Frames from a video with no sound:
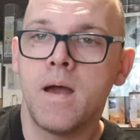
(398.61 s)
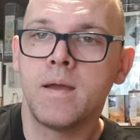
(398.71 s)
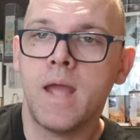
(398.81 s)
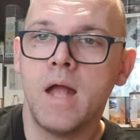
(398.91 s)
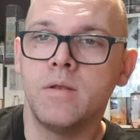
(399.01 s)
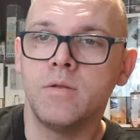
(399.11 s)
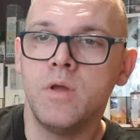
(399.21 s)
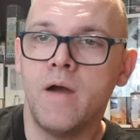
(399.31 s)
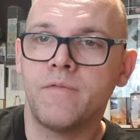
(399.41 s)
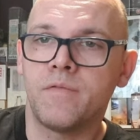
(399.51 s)
Again,
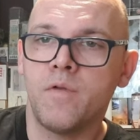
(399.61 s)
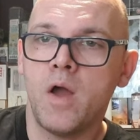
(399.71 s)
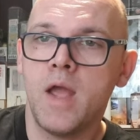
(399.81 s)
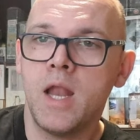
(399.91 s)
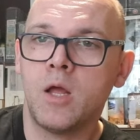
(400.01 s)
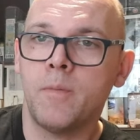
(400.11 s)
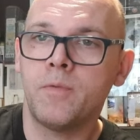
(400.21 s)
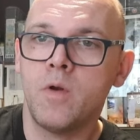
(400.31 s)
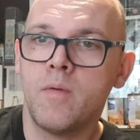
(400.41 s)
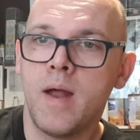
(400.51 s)
you have to fly a
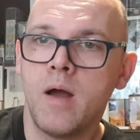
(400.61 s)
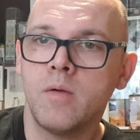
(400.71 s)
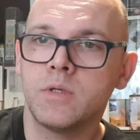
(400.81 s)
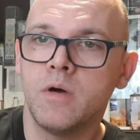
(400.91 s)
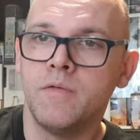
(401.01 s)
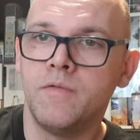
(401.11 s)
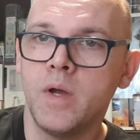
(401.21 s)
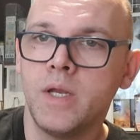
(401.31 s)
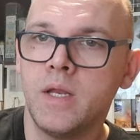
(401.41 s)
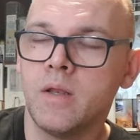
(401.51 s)
helicopter around,
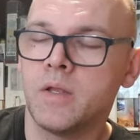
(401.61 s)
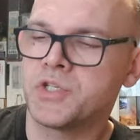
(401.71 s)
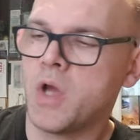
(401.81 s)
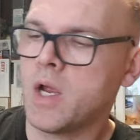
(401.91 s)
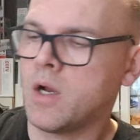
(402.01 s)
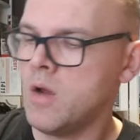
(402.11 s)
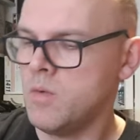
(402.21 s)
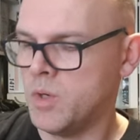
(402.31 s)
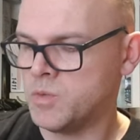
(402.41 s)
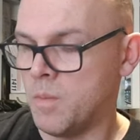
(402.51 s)
avoiding the
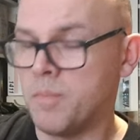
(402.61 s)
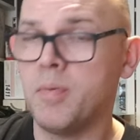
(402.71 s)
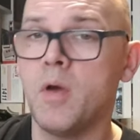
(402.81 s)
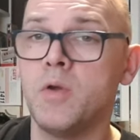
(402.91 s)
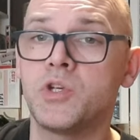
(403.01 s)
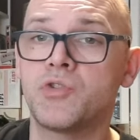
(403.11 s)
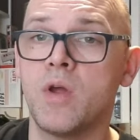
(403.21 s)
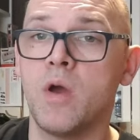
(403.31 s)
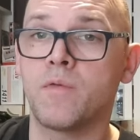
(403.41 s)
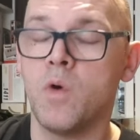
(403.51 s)
cyclone, which will blow you
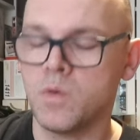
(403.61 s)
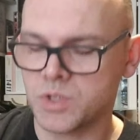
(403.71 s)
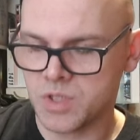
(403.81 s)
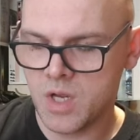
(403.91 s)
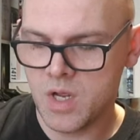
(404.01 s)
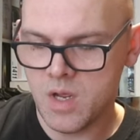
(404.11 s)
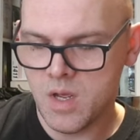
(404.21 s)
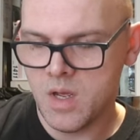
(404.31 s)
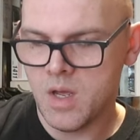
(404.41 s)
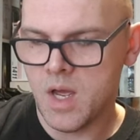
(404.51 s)
straight off course
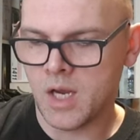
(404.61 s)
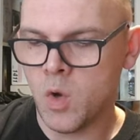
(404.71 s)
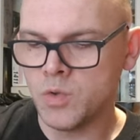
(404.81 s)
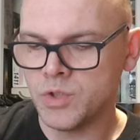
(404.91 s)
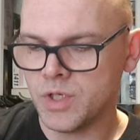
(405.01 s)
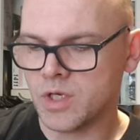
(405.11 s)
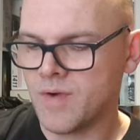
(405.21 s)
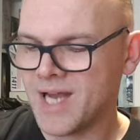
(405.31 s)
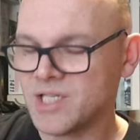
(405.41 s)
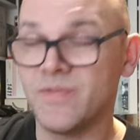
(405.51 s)
and cause you to
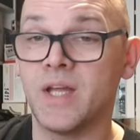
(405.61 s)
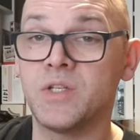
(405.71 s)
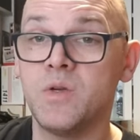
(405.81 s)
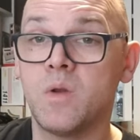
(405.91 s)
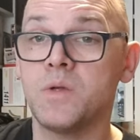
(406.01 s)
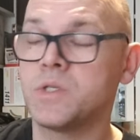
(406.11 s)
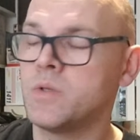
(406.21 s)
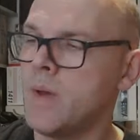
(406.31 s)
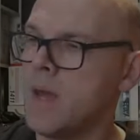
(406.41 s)
crash if you get too close to